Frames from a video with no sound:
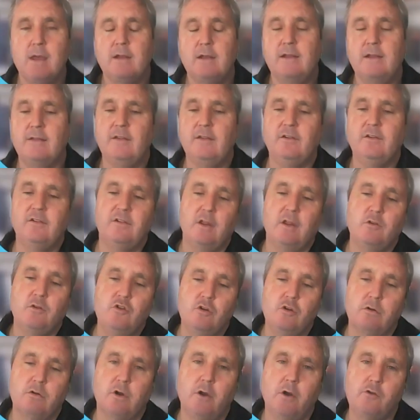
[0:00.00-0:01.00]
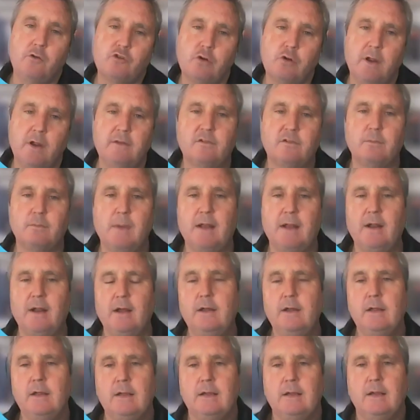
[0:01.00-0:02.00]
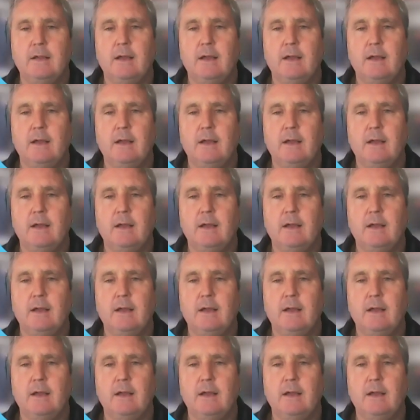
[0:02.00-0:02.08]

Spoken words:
Now this is a neurotransmitter.